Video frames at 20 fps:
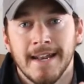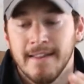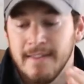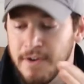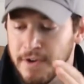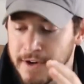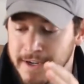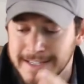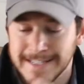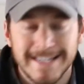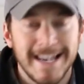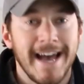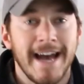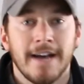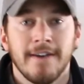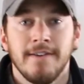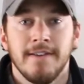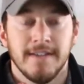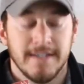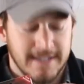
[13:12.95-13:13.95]
and they're
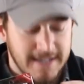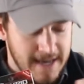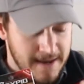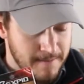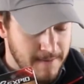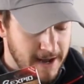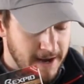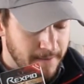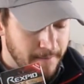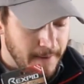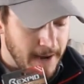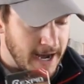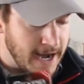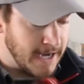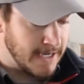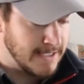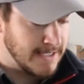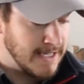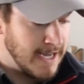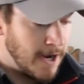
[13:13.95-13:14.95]
exactly the same out of box.